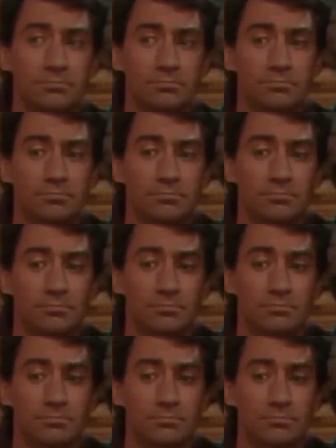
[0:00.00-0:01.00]

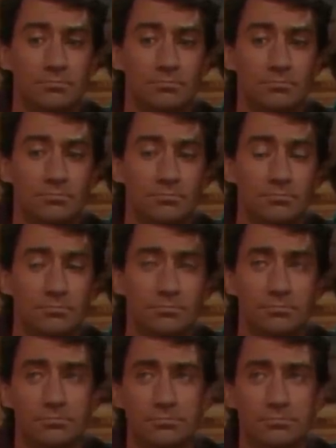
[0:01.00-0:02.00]

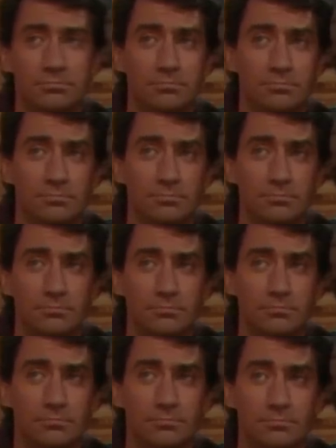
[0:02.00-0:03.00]

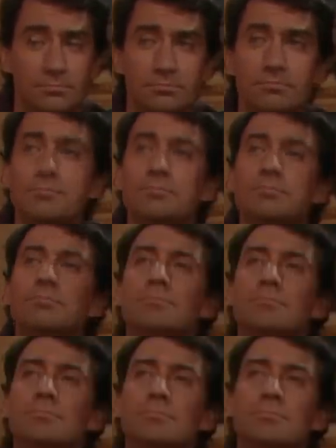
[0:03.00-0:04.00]

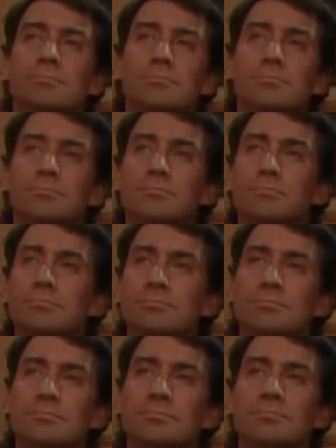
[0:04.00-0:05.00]

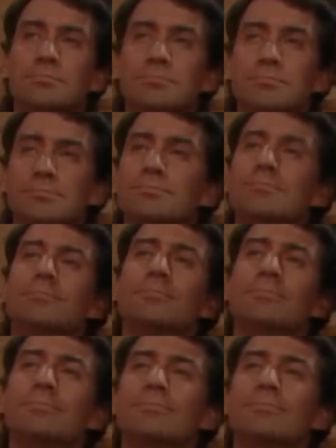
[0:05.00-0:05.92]
(not speaking)